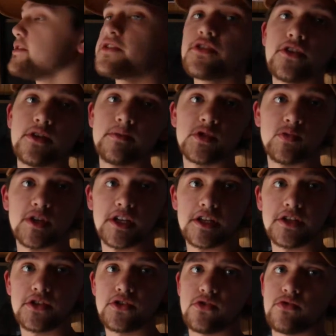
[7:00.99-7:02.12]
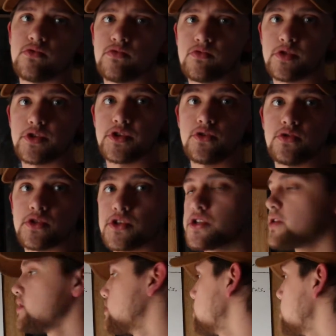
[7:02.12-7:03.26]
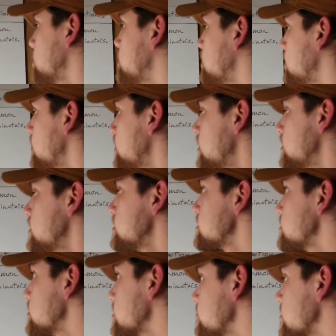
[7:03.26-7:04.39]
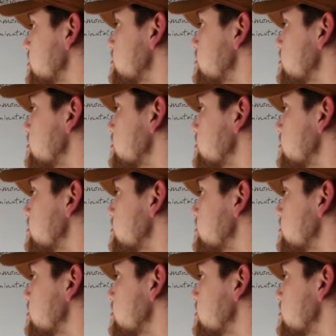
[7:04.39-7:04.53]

the terms we need to reduce. Starting with